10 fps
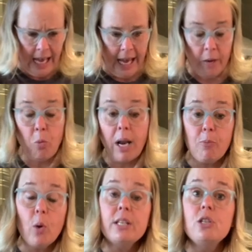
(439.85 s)
And what I'm
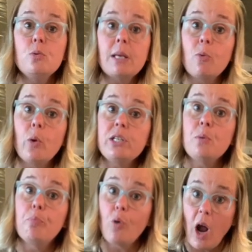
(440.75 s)
going to do is I'm going to
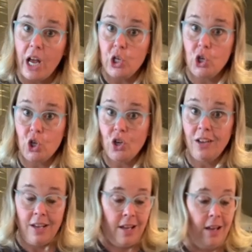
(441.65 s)
brush
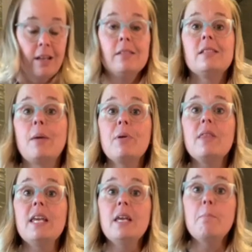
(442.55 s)
some of
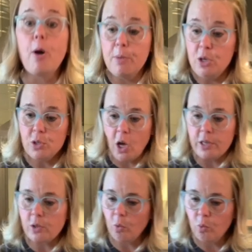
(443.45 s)
the barbecue
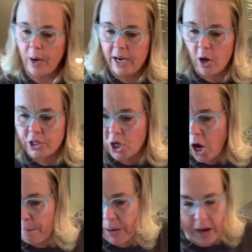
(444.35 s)
sauce right on
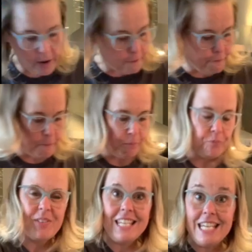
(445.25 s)
top of
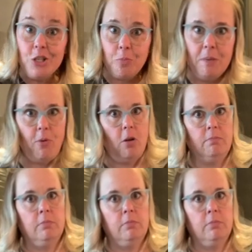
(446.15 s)
each meatball.